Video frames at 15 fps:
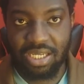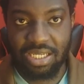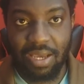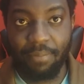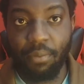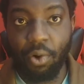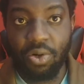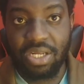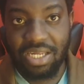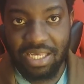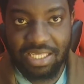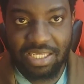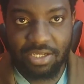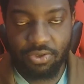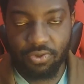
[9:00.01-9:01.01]
They are more
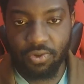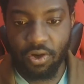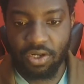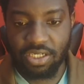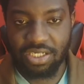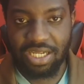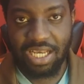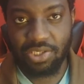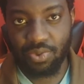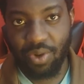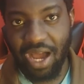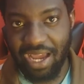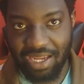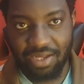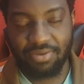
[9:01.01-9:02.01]
related to God. That's
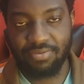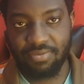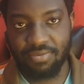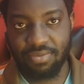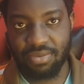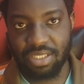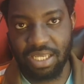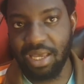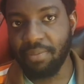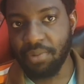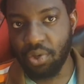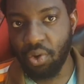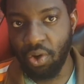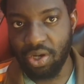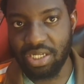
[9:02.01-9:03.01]
why they can be
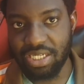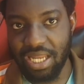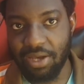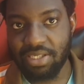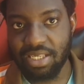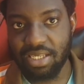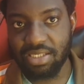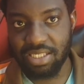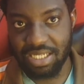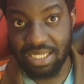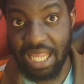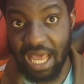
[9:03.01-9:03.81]
called in that sense, in